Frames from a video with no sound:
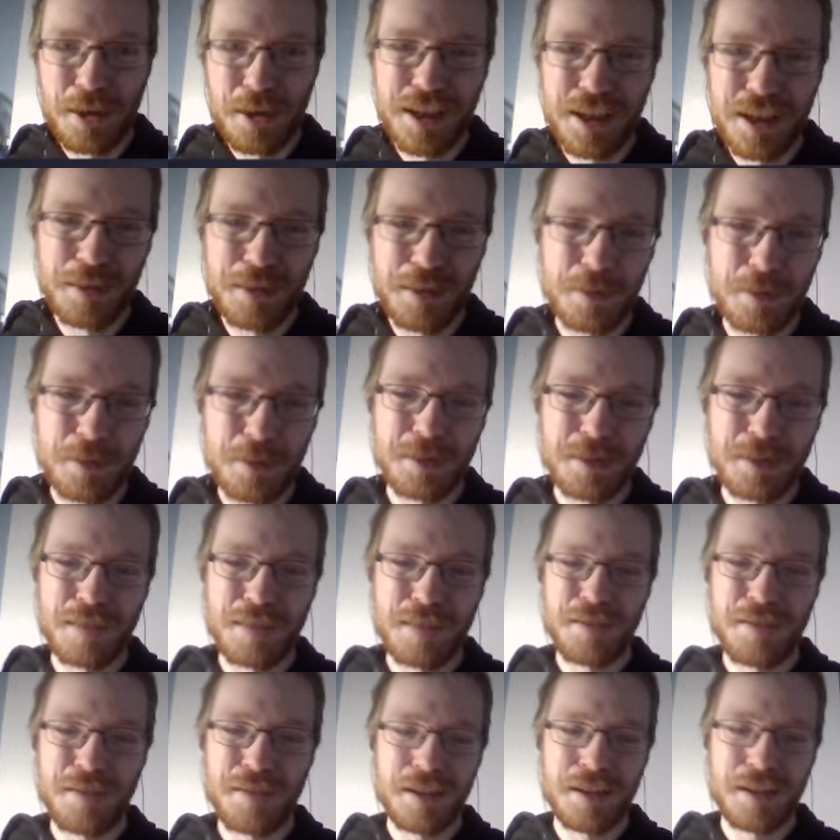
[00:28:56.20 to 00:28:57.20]
we'll definitely
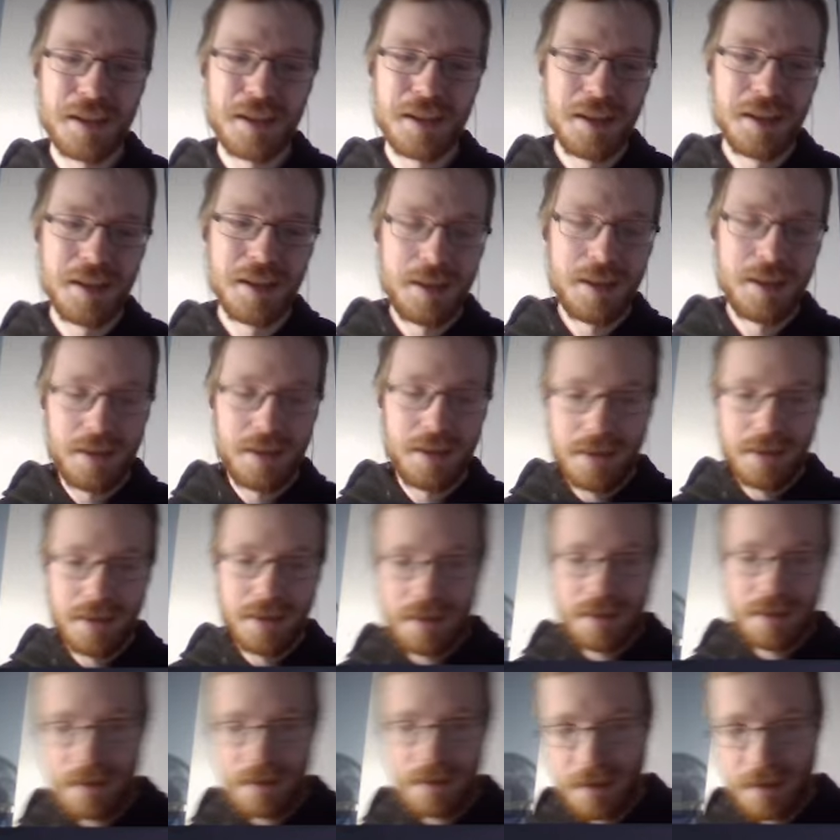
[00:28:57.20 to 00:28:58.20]

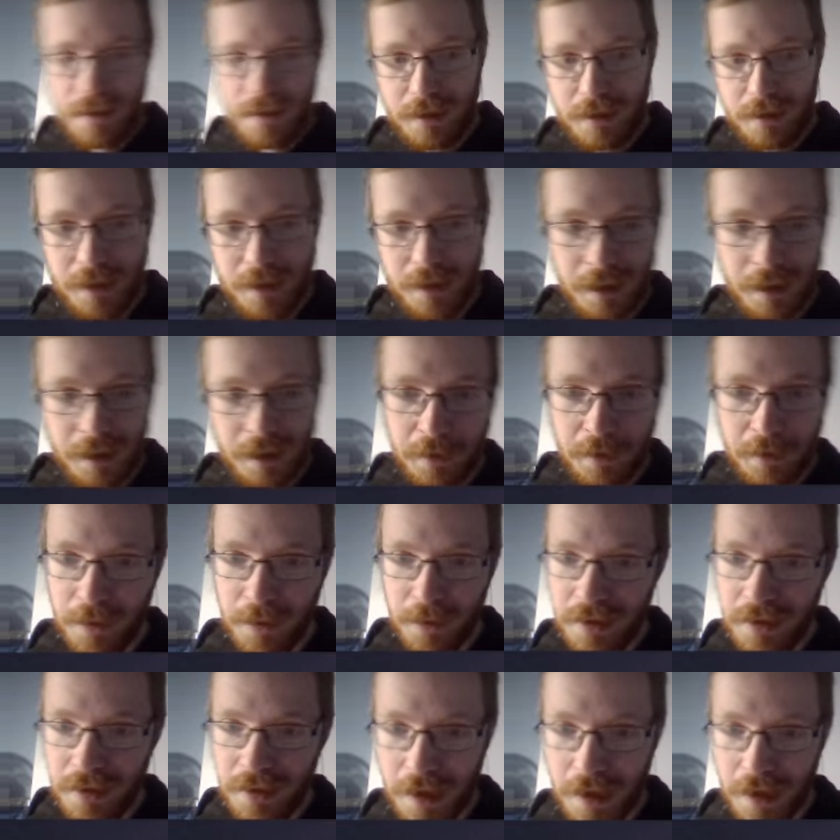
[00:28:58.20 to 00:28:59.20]
take the win.
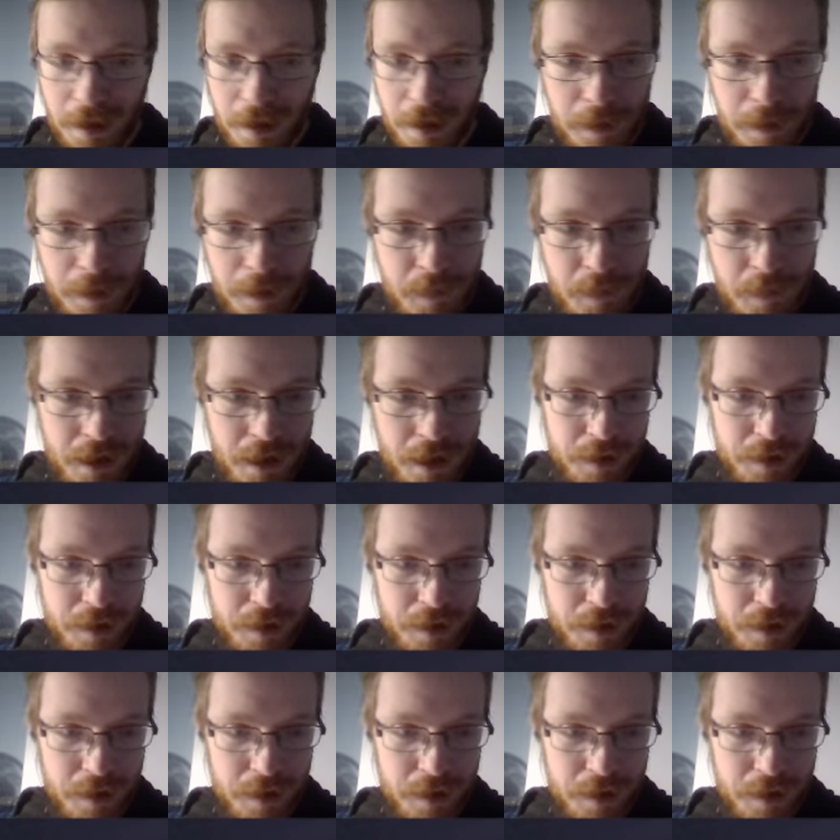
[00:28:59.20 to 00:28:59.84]
Um, let's go